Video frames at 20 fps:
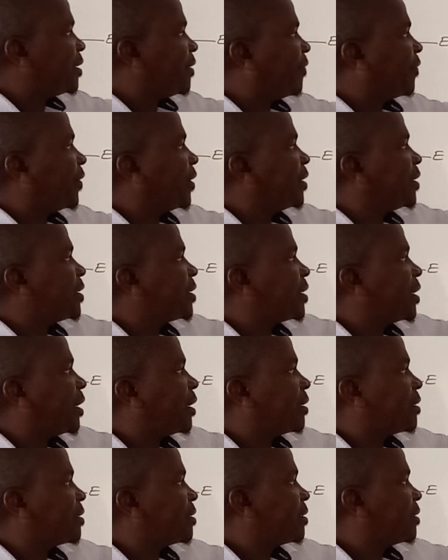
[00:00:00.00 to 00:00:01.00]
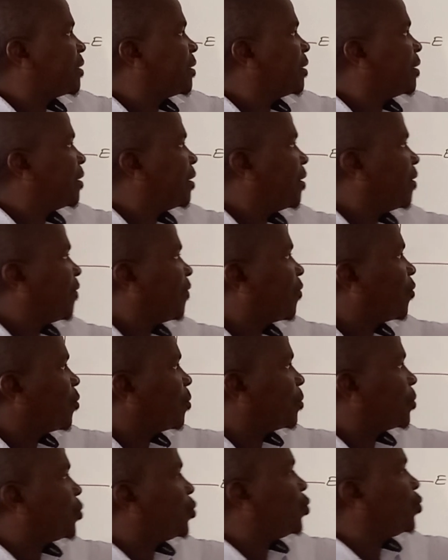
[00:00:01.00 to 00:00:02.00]
different cells
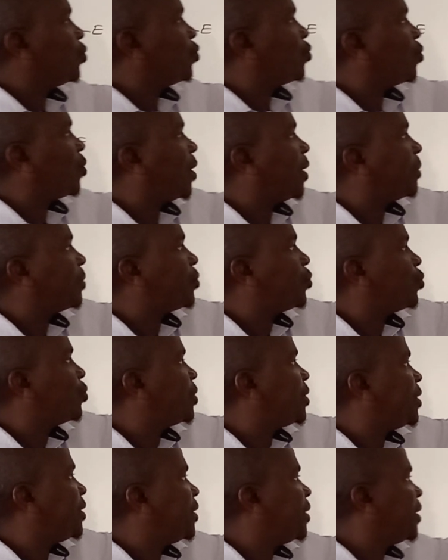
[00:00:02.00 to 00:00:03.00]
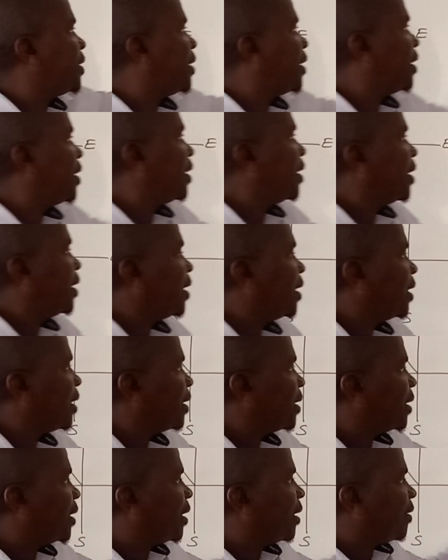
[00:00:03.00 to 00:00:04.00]
from Q up to T
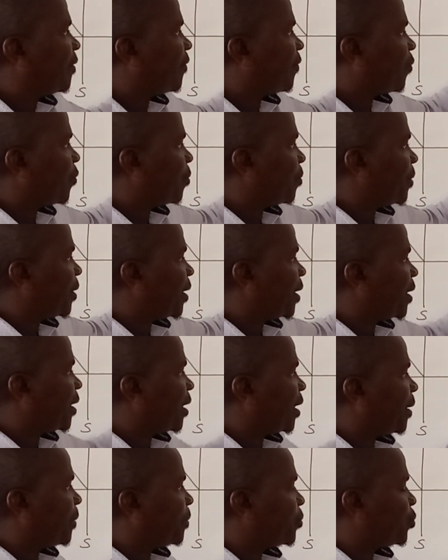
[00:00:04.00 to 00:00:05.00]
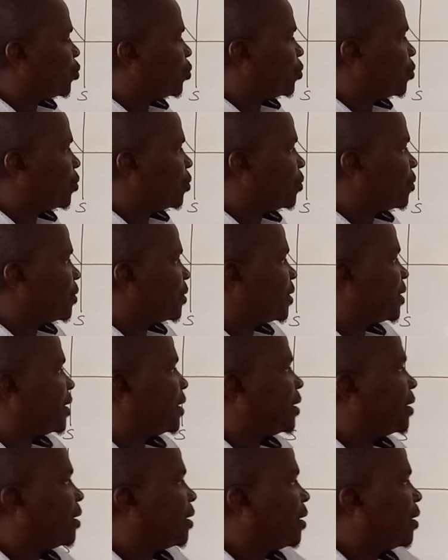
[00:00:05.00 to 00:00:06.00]
and then from A up to
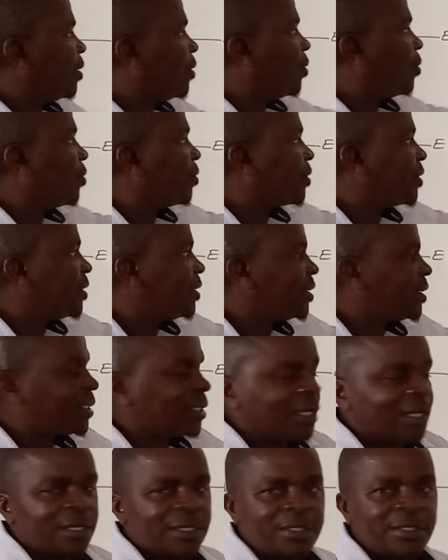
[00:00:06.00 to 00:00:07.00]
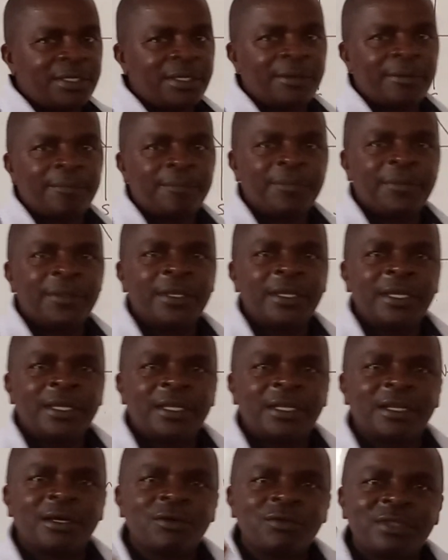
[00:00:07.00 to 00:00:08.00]
C, all these cells here.
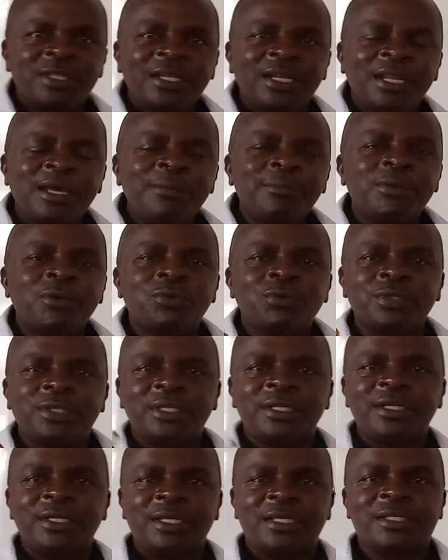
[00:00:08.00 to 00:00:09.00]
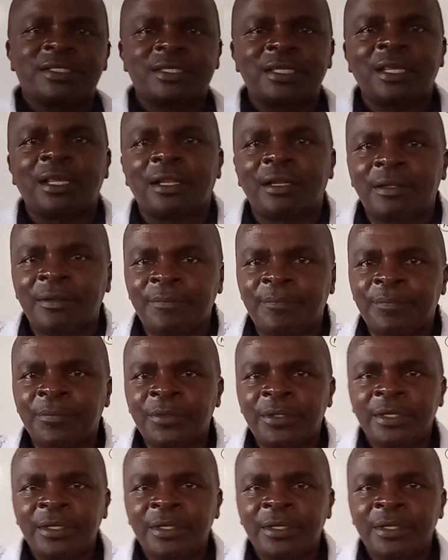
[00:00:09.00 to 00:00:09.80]
Now, the number within a cell